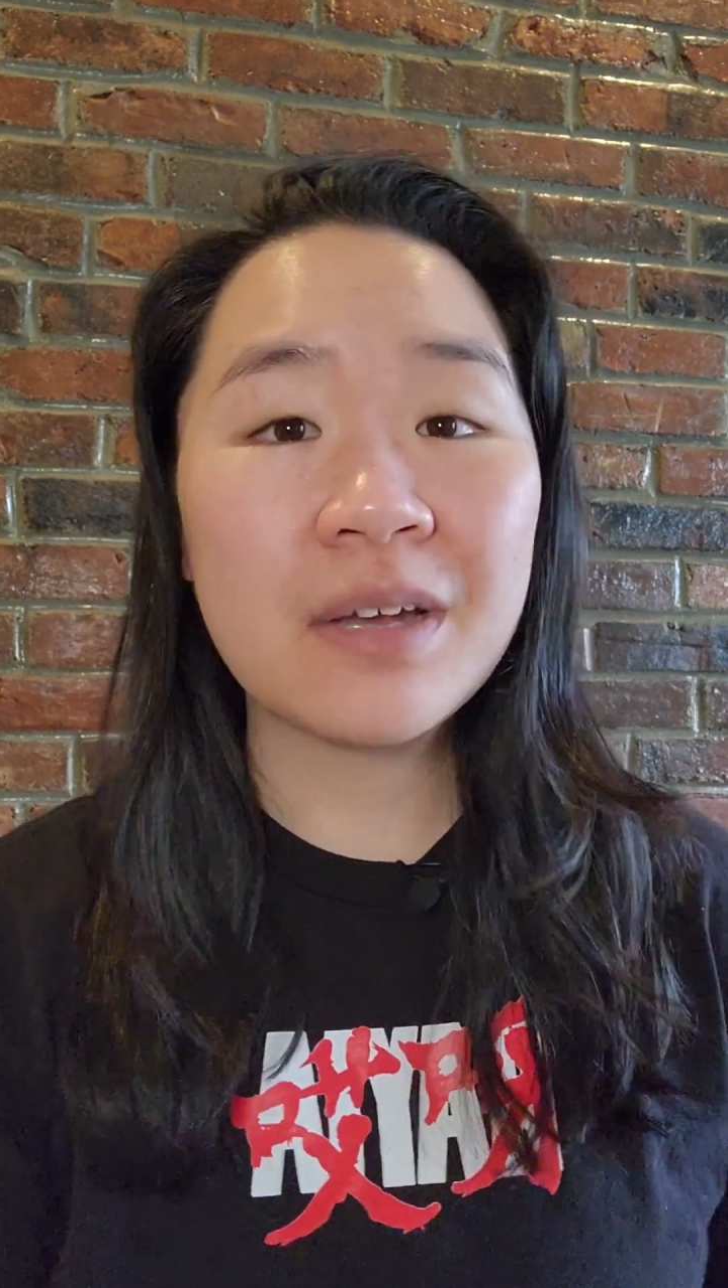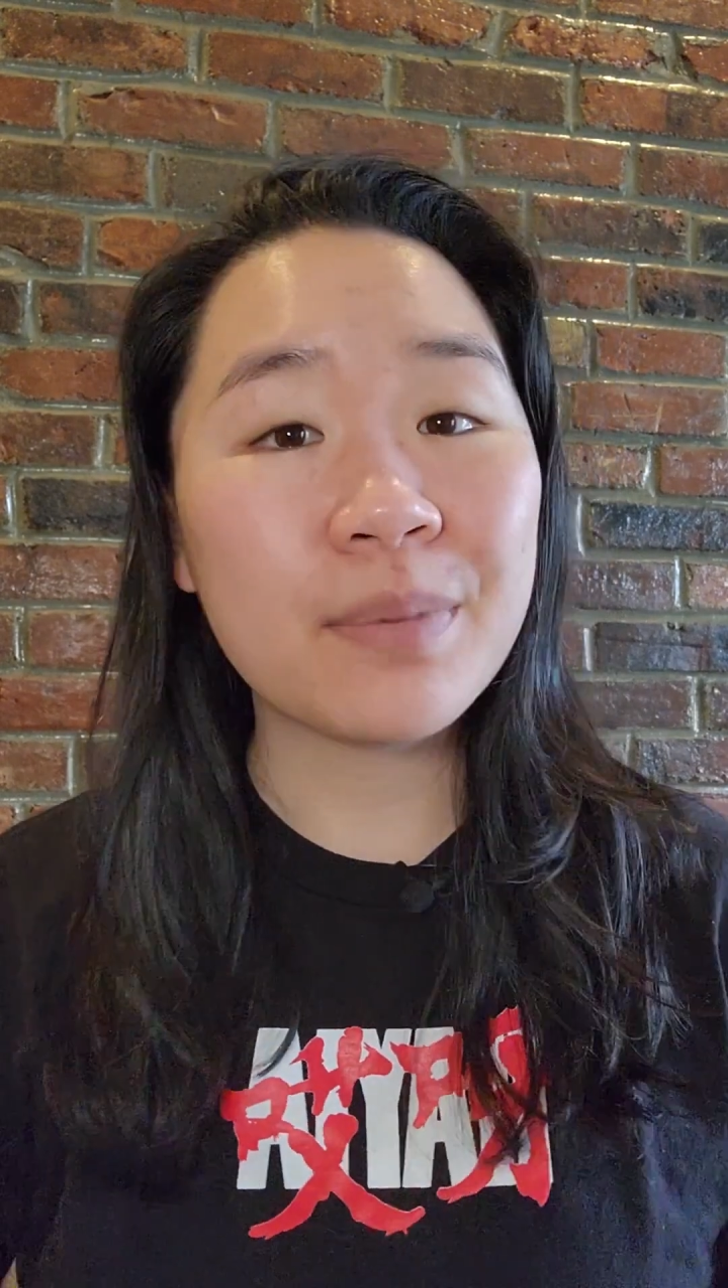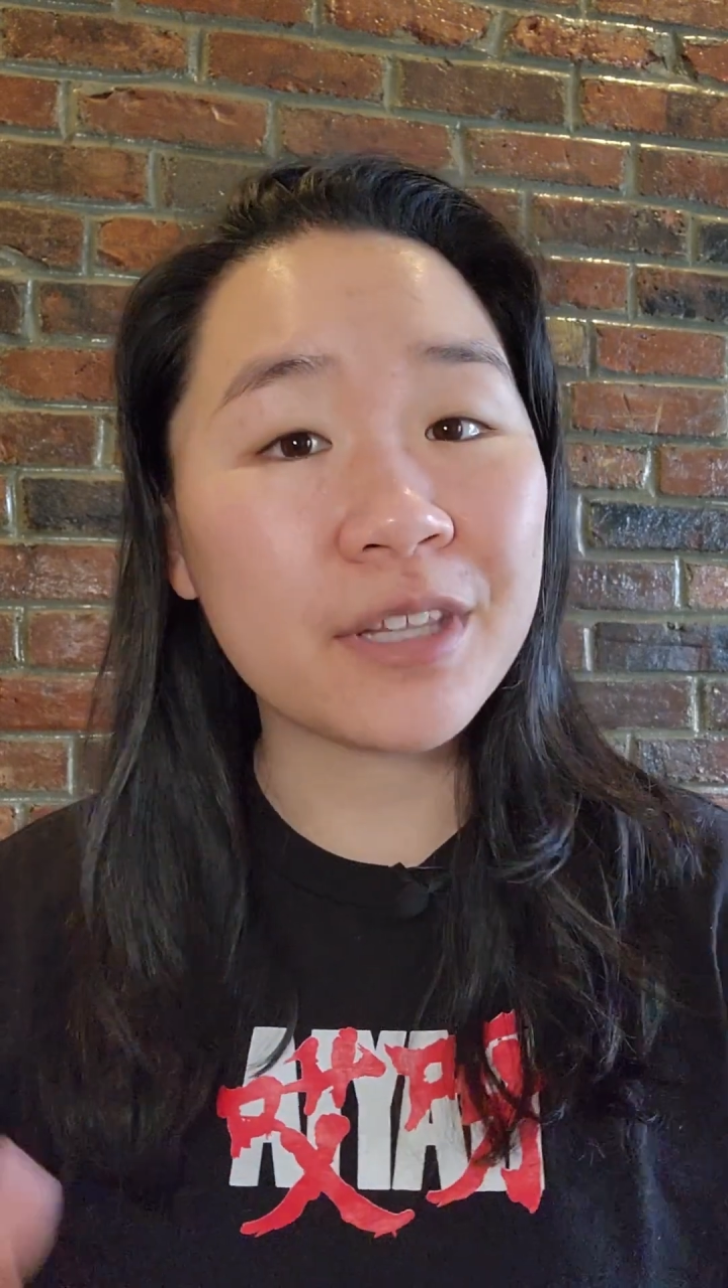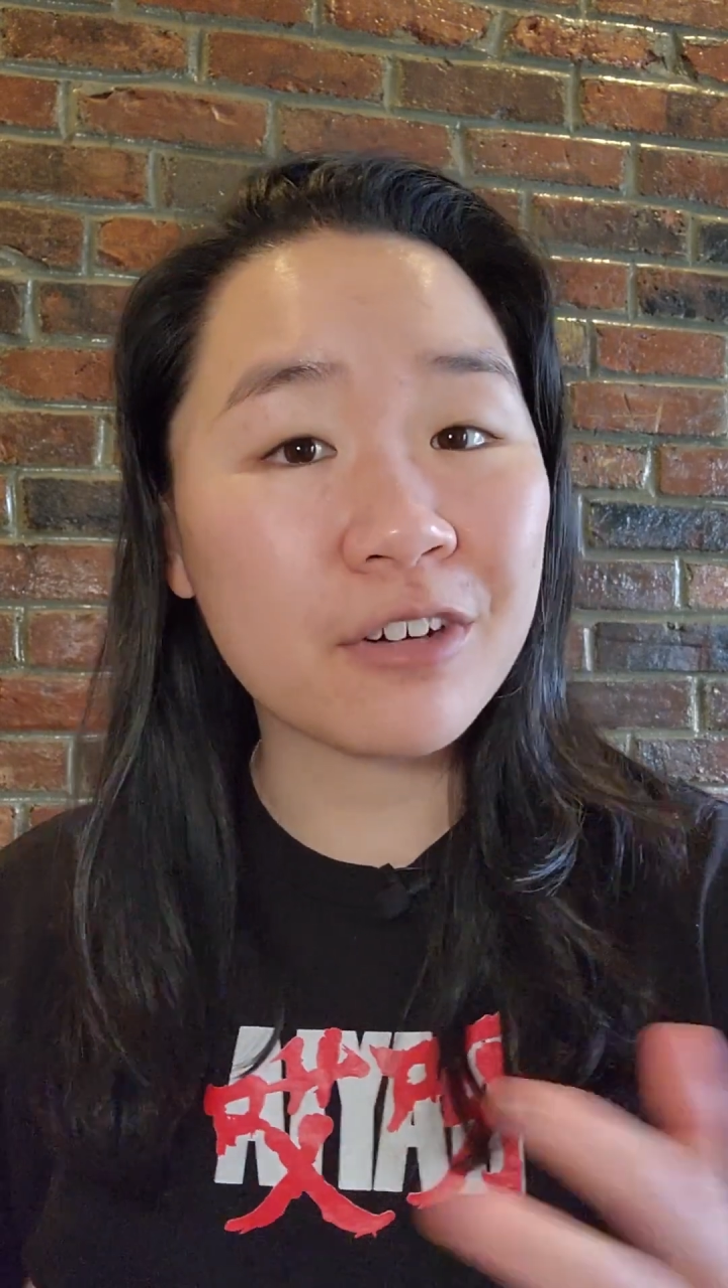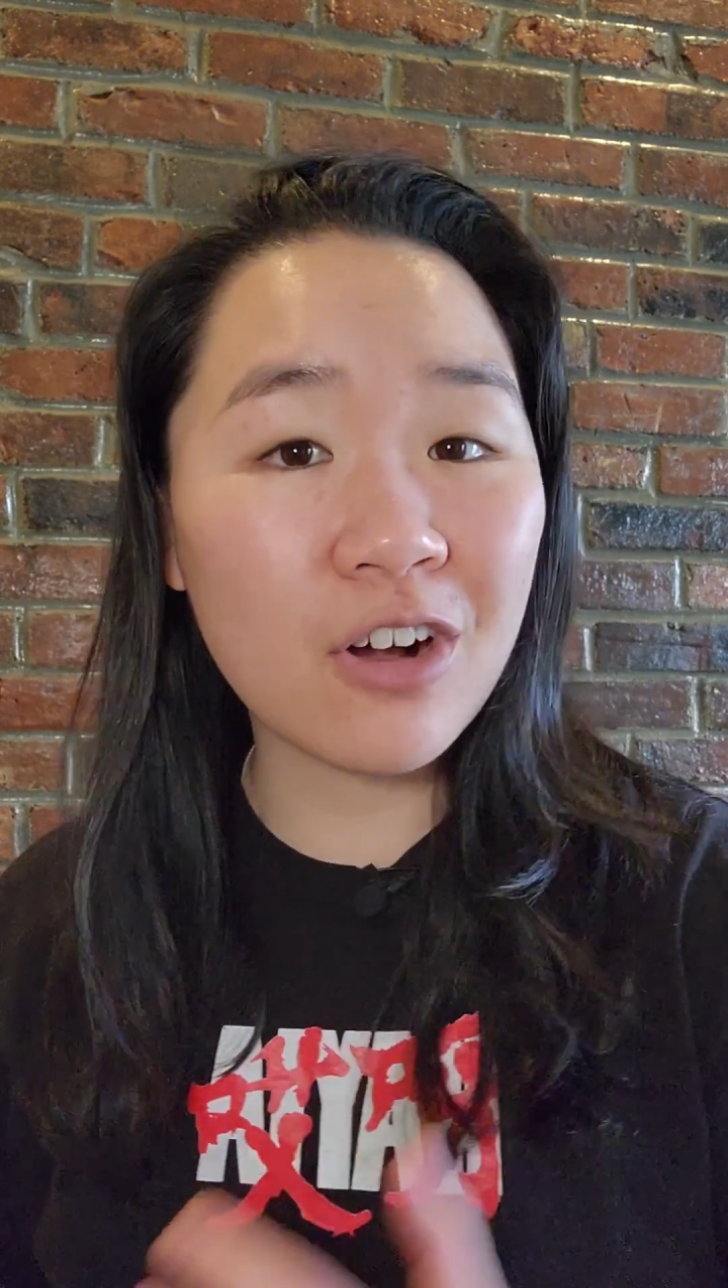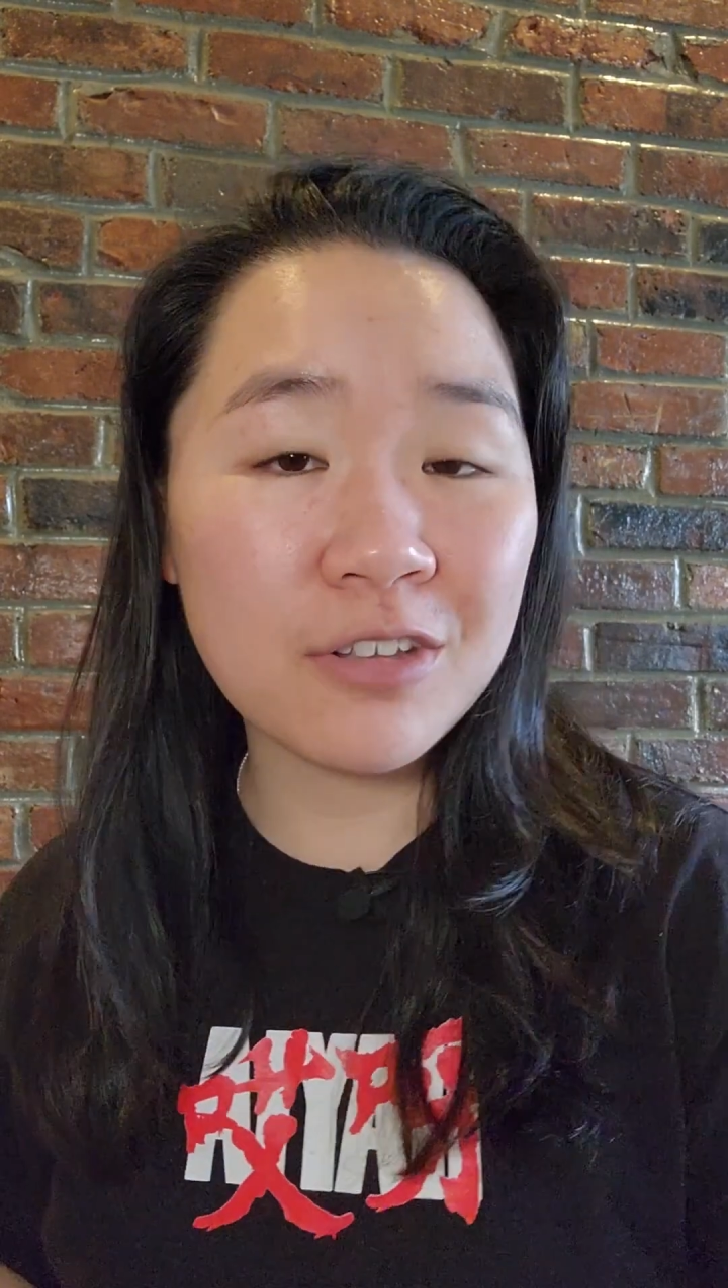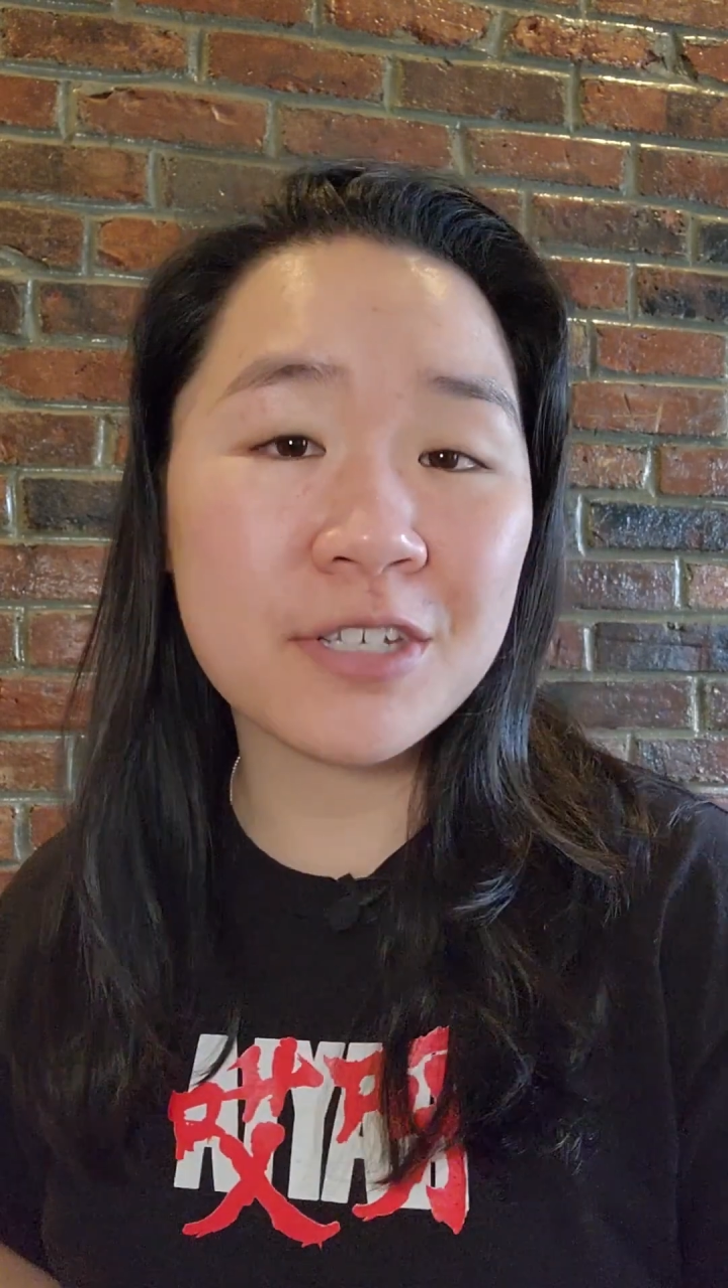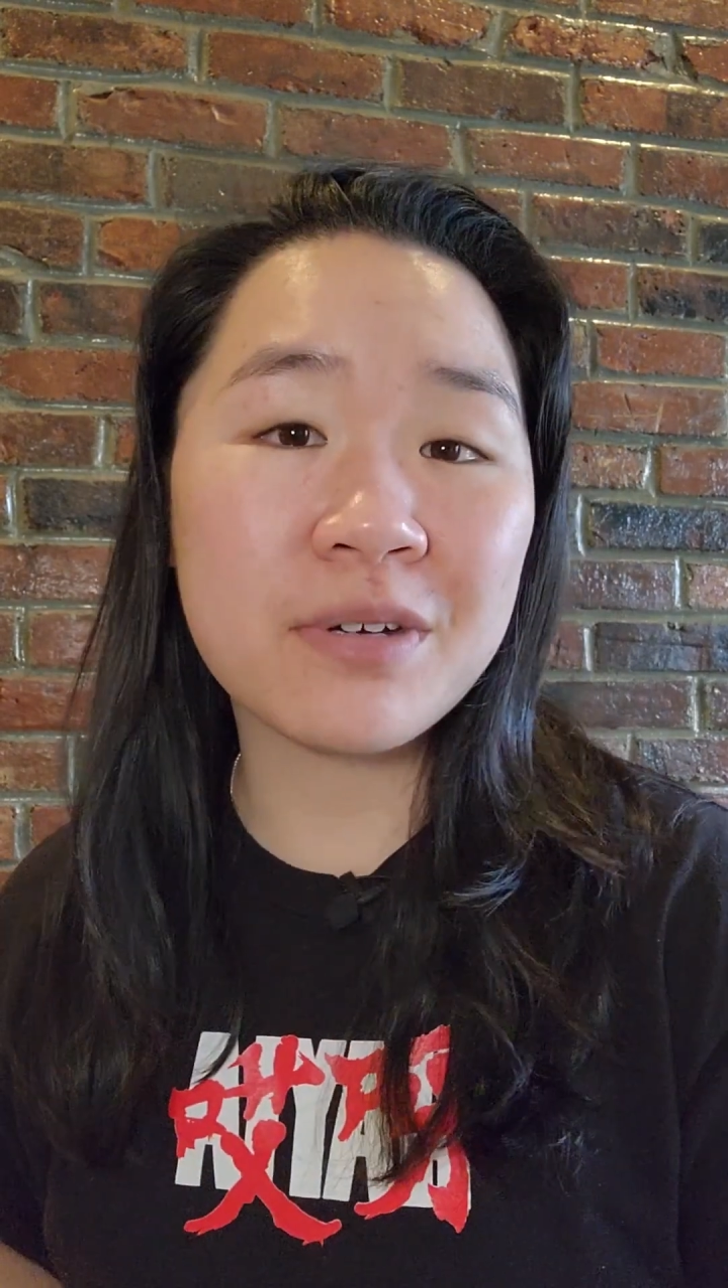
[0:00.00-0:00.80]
but they're also